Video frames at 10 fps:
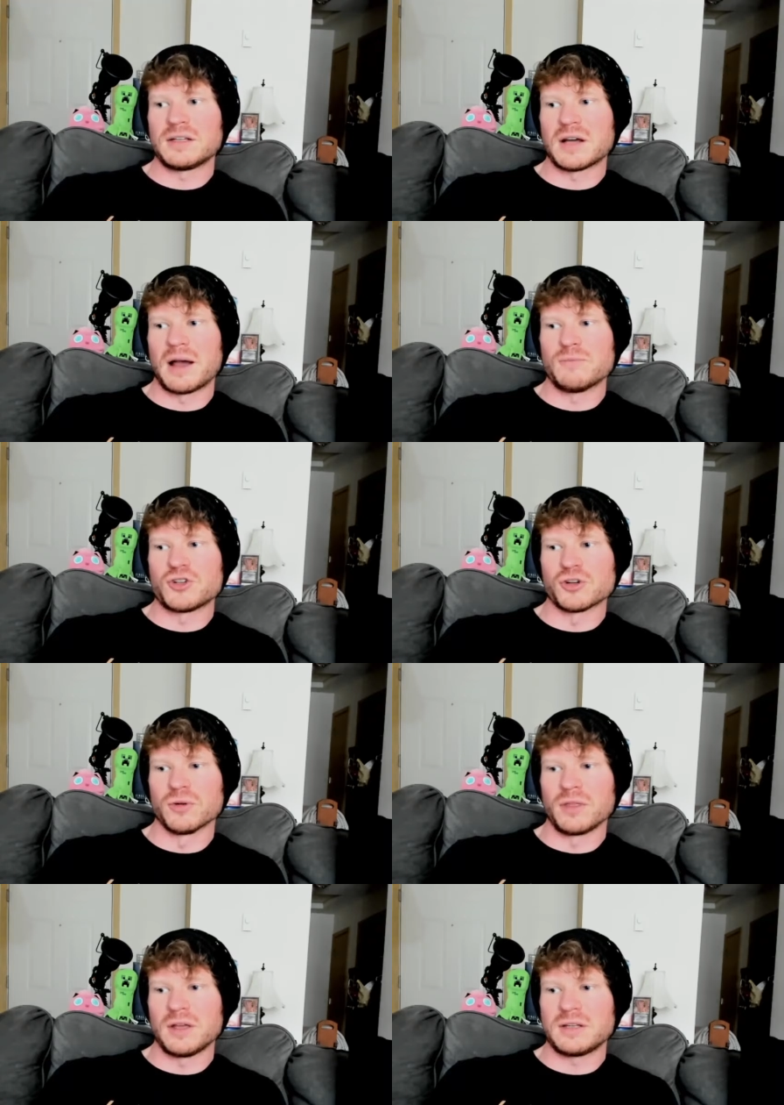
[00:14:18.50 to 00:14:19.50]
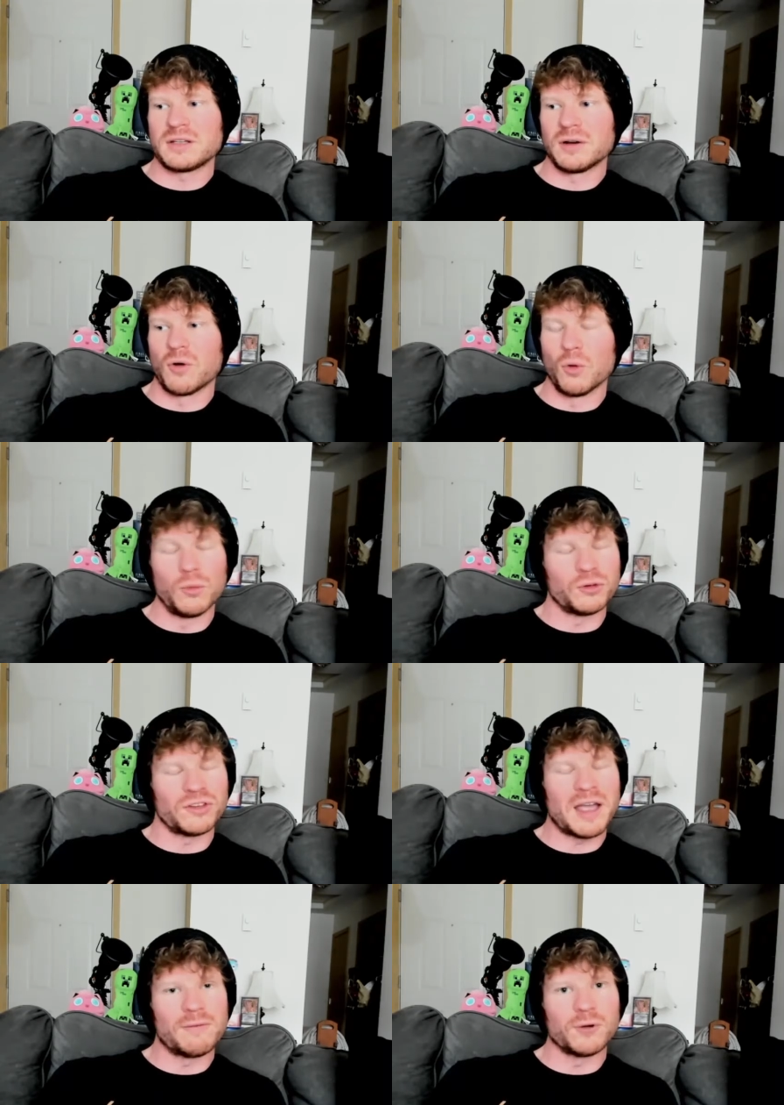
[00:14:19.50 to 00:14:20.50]
I'm sure that
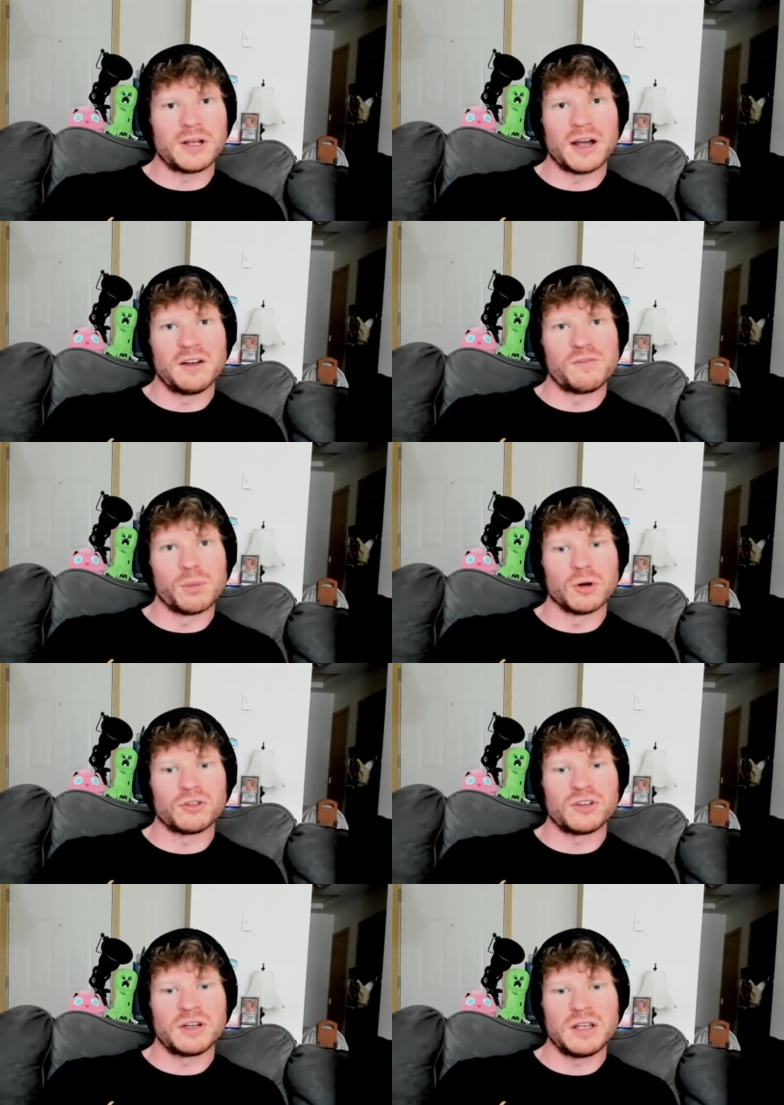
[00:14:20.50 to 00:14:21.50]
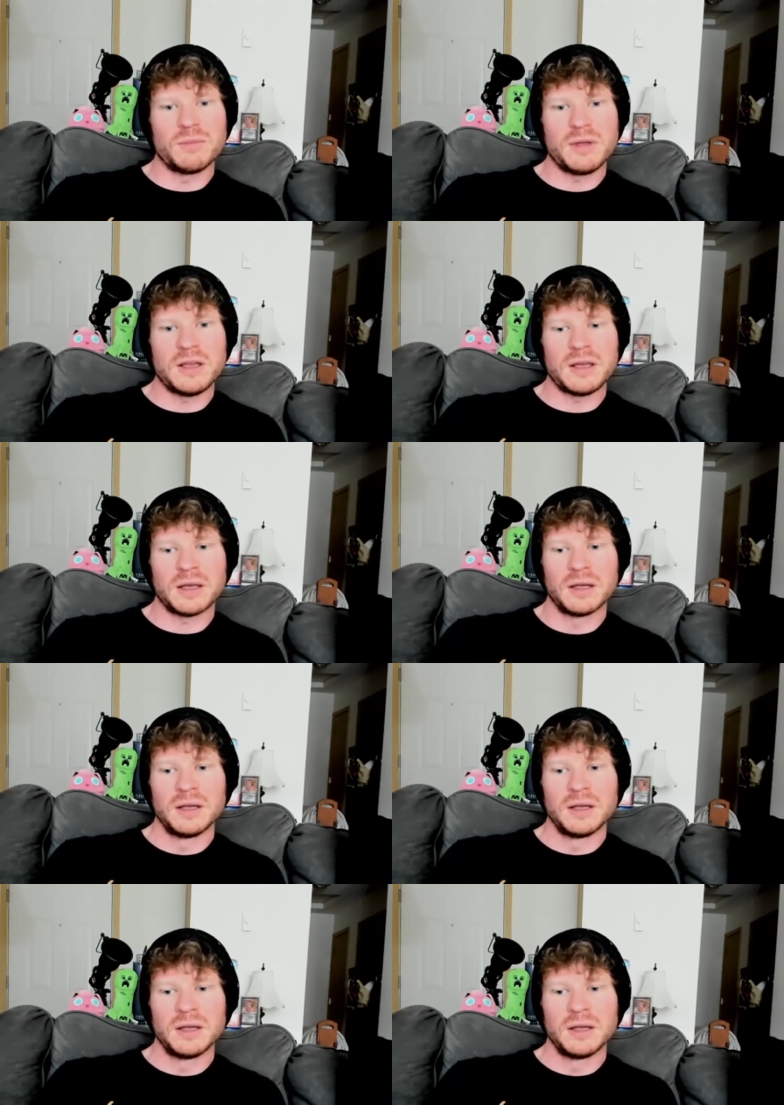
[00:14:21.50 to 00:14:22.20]
almost every kind of person can be,